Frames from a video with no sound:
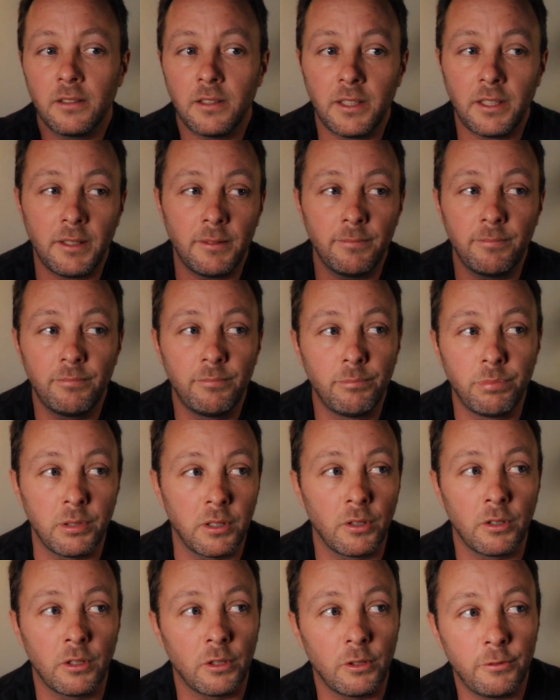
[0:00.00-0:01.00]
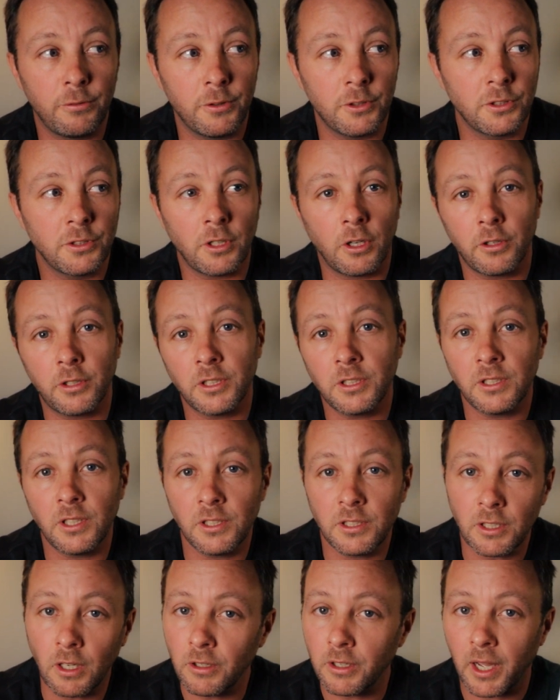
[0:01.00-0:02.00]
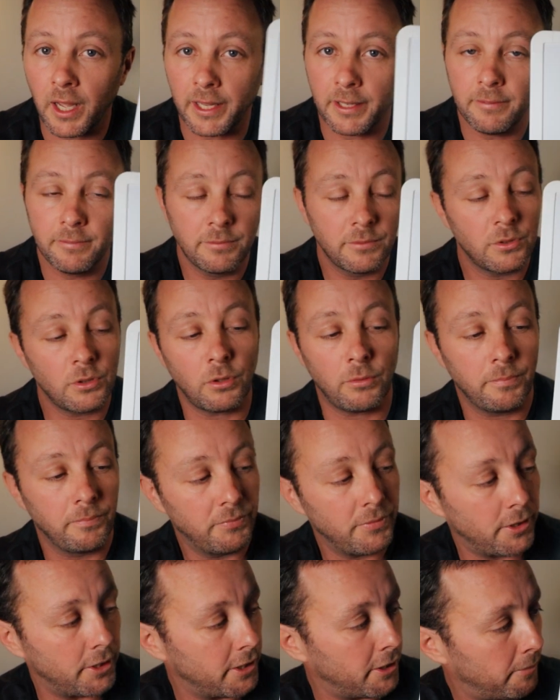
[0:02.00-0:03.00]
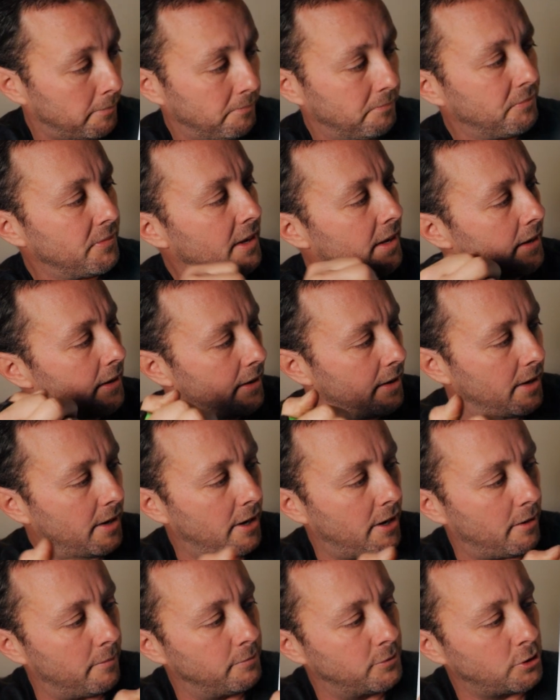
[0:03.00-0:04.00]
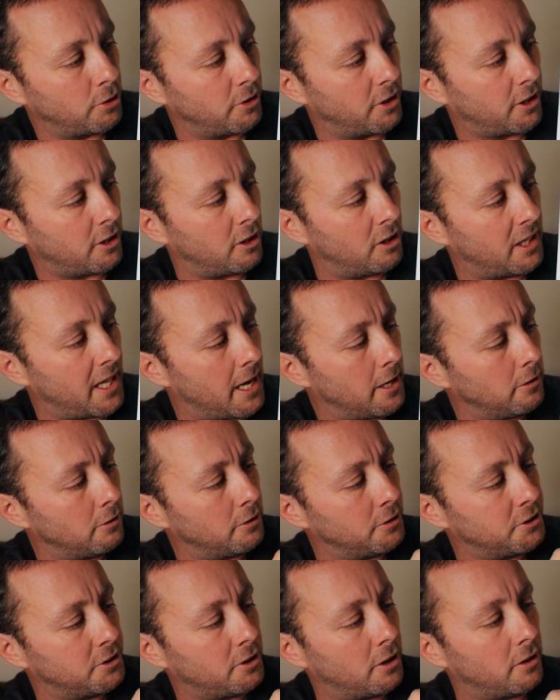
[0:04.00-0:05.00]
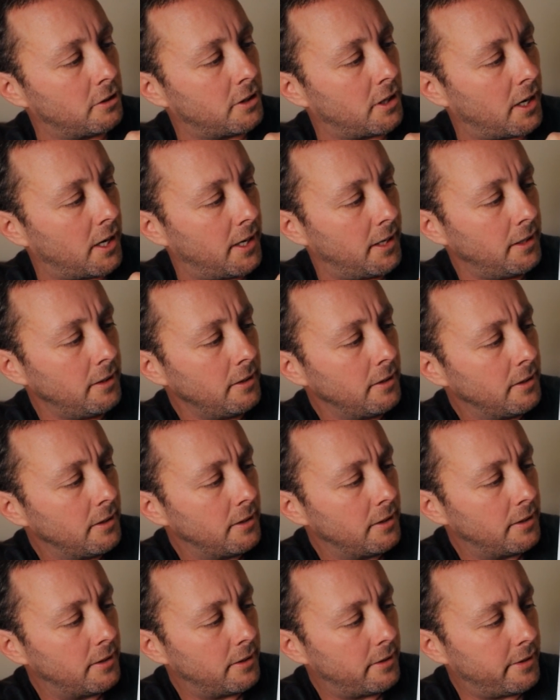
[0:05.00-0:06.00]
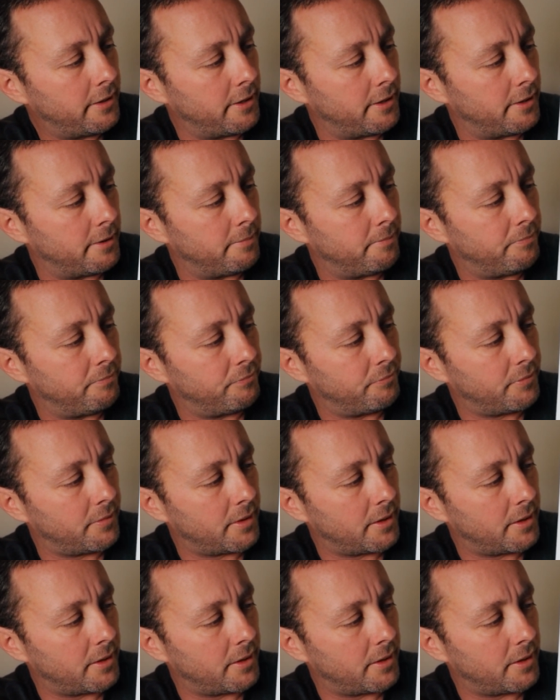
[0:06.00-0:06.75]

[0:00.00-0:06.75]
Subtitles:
The plural for sulcus is sulci. So there you go. So the collateral sulci and